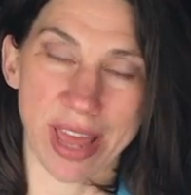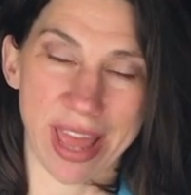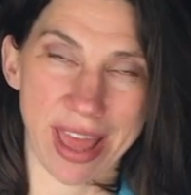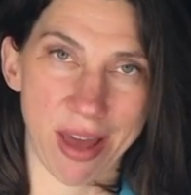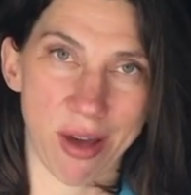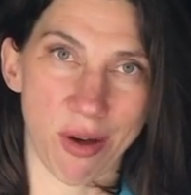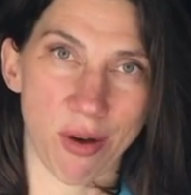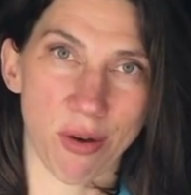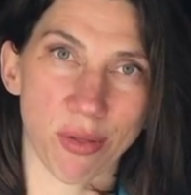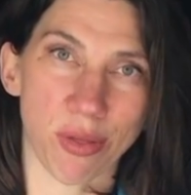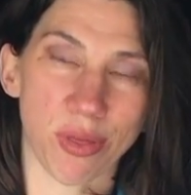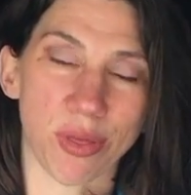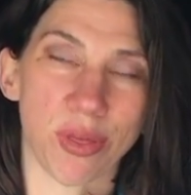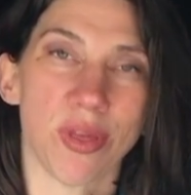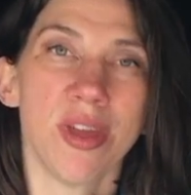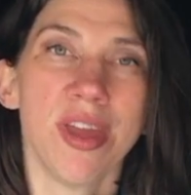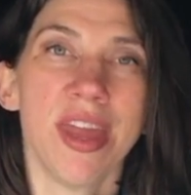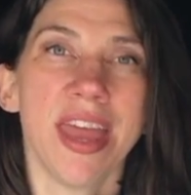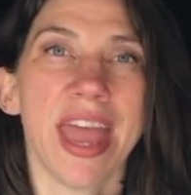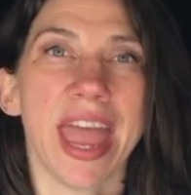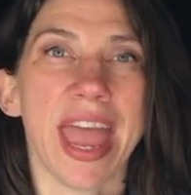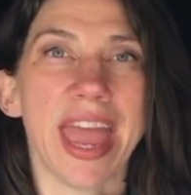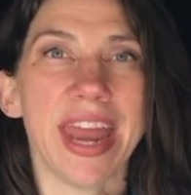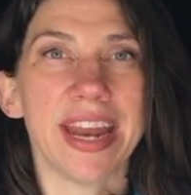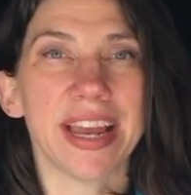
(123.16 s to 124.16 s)
health,
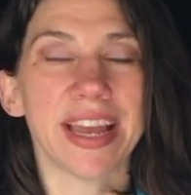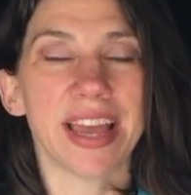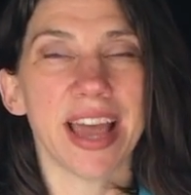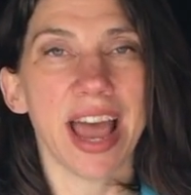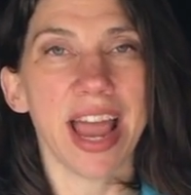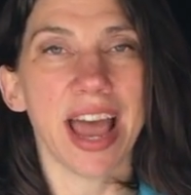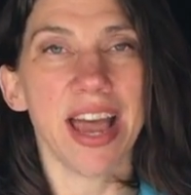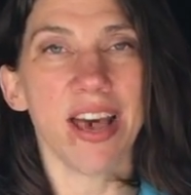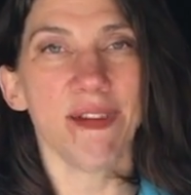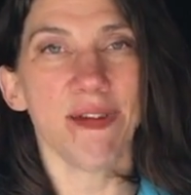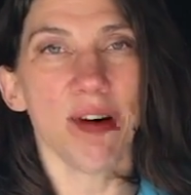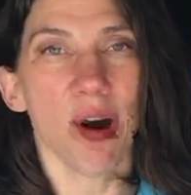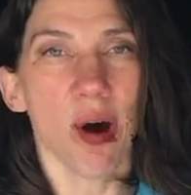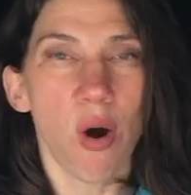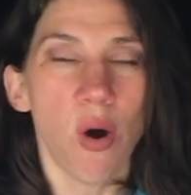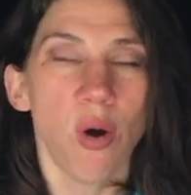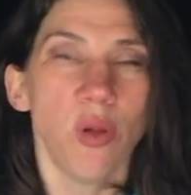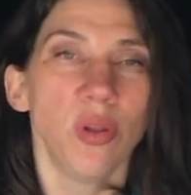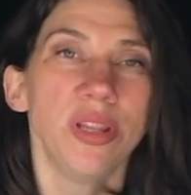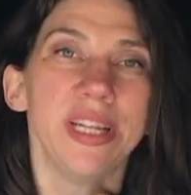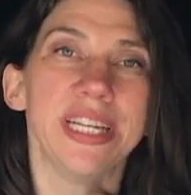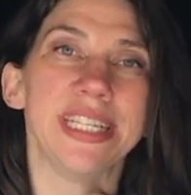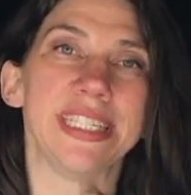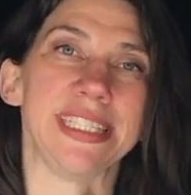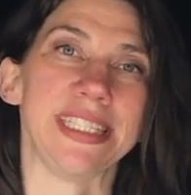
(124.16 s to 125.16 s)
and a kind of
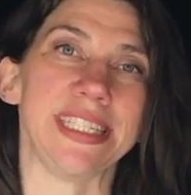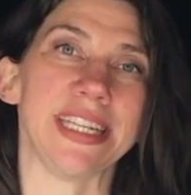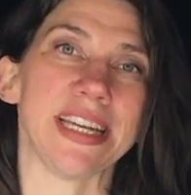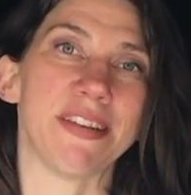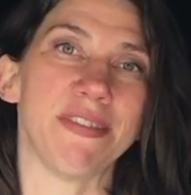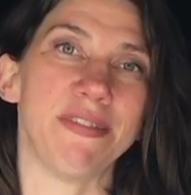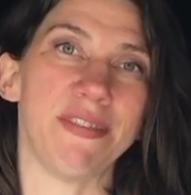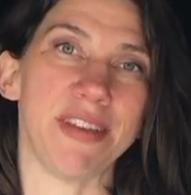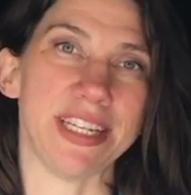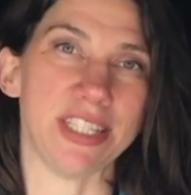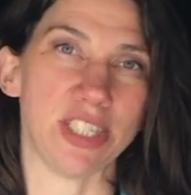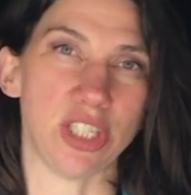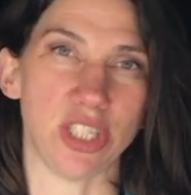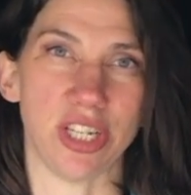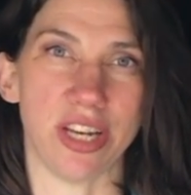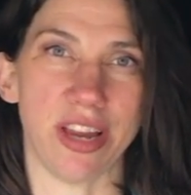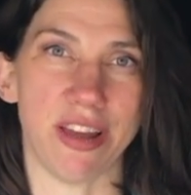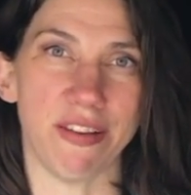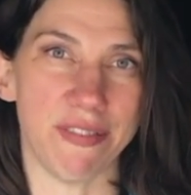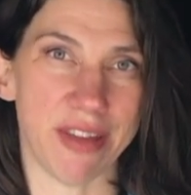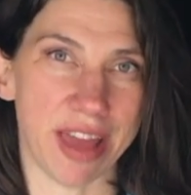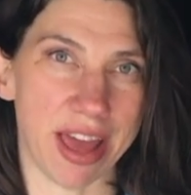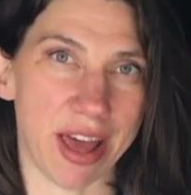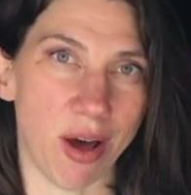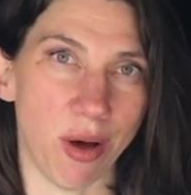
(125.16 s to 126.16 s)
holistic vision
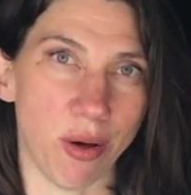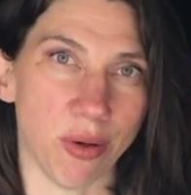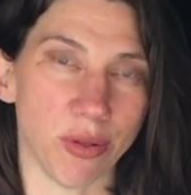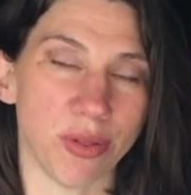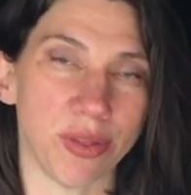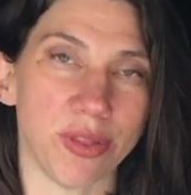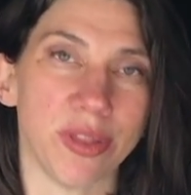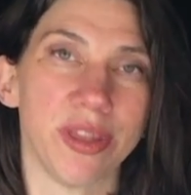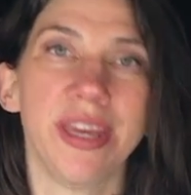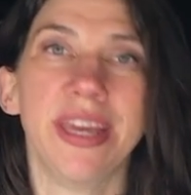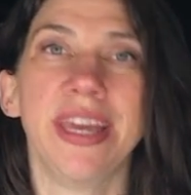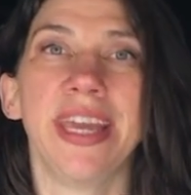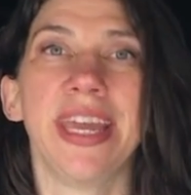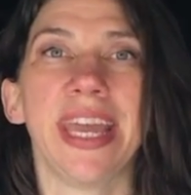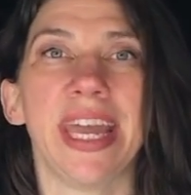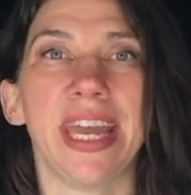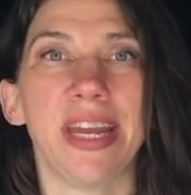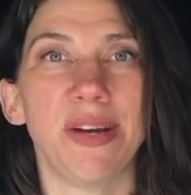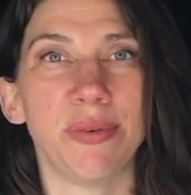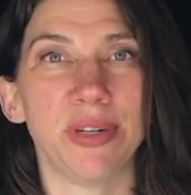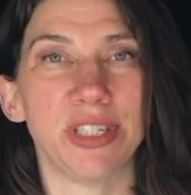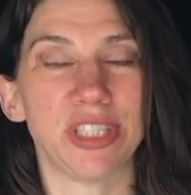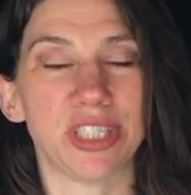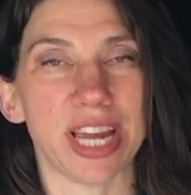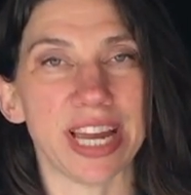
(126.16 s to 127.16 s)
of health
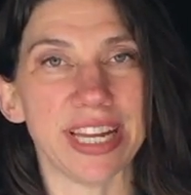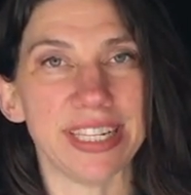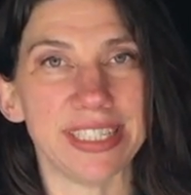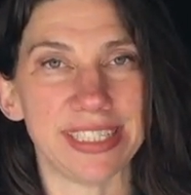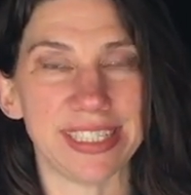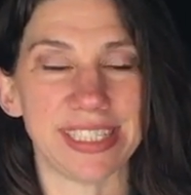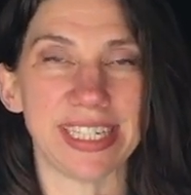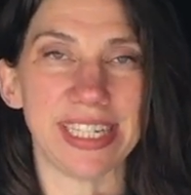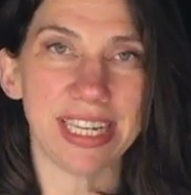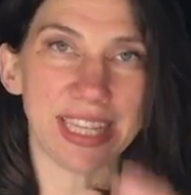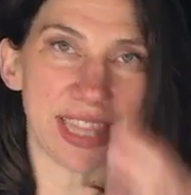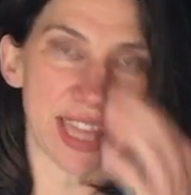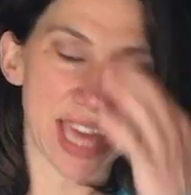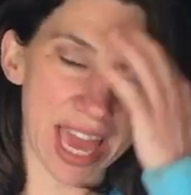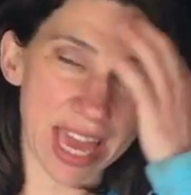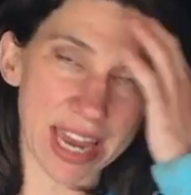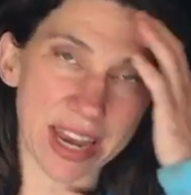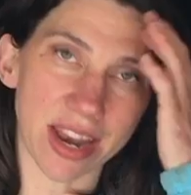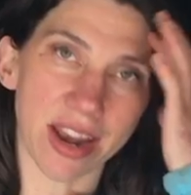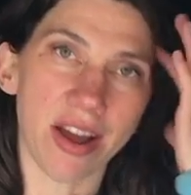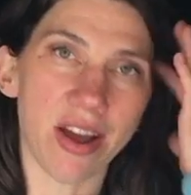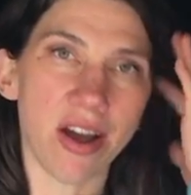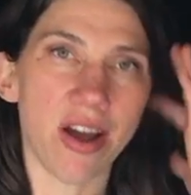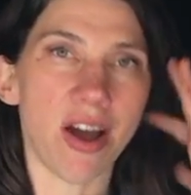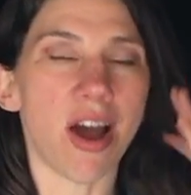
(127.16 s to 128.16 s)
in which I see that
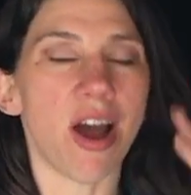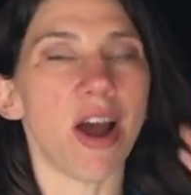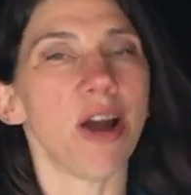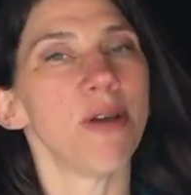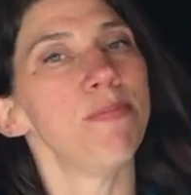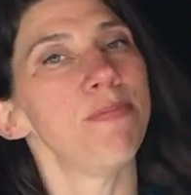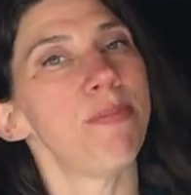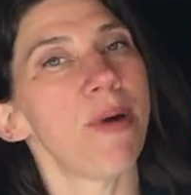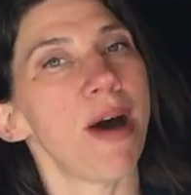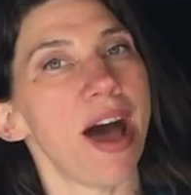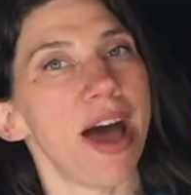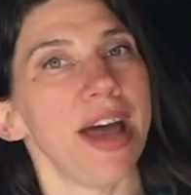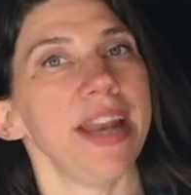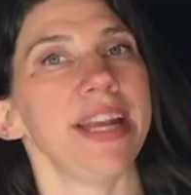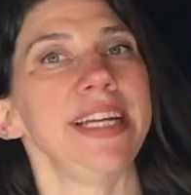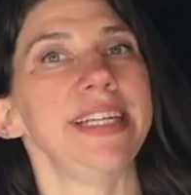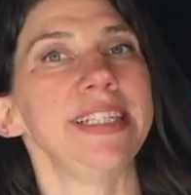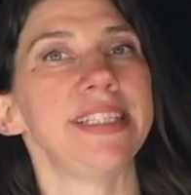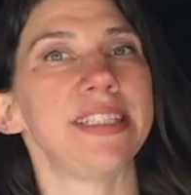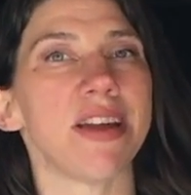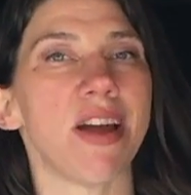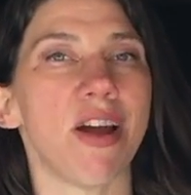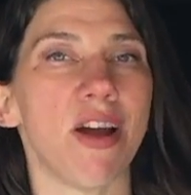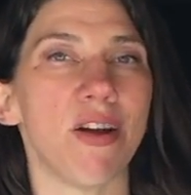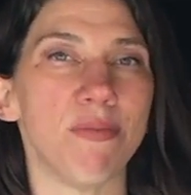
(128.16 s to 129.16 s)
our
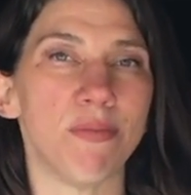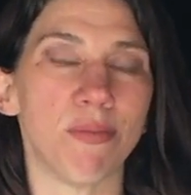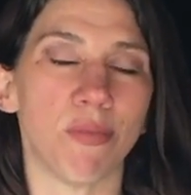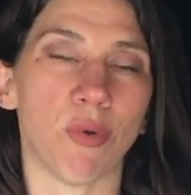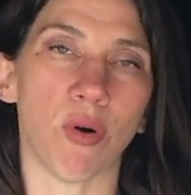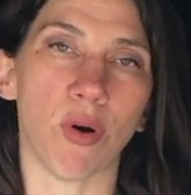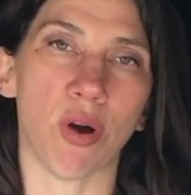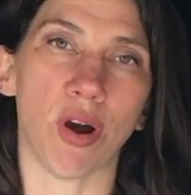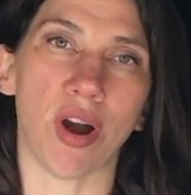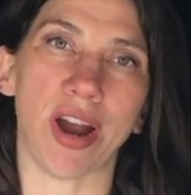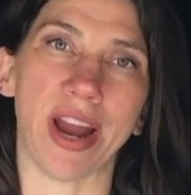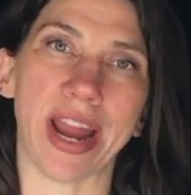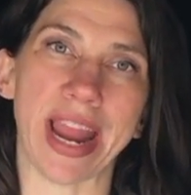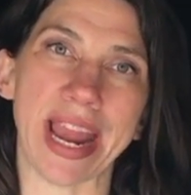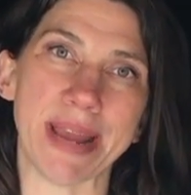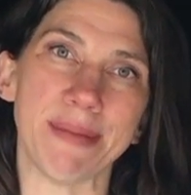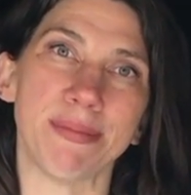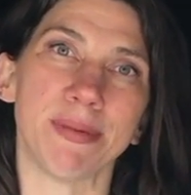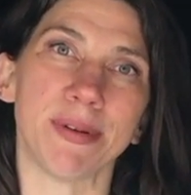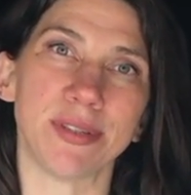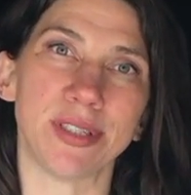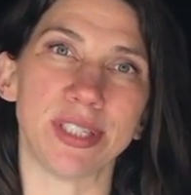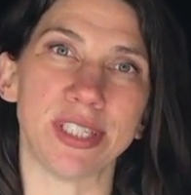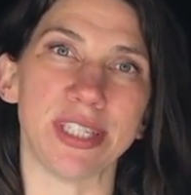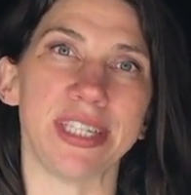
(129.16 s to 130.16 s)
bodies are more
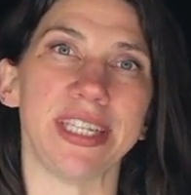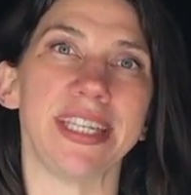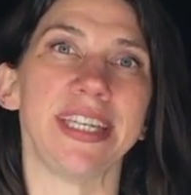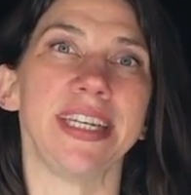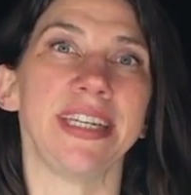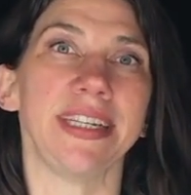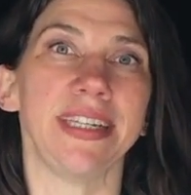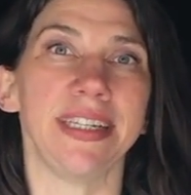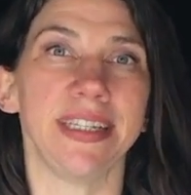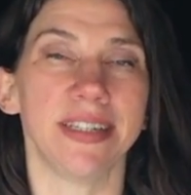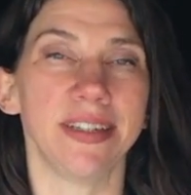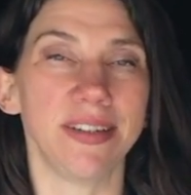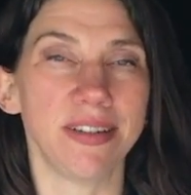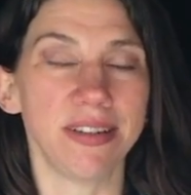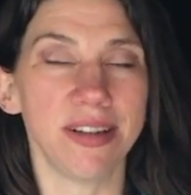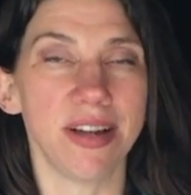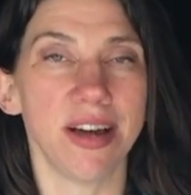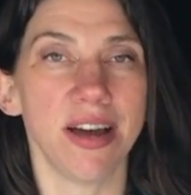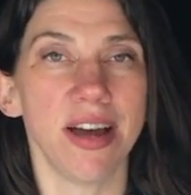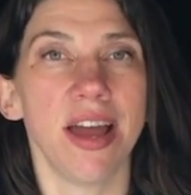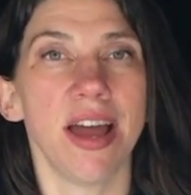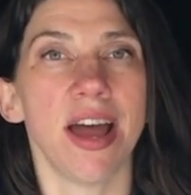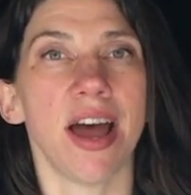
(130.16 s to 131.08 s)
able to heal,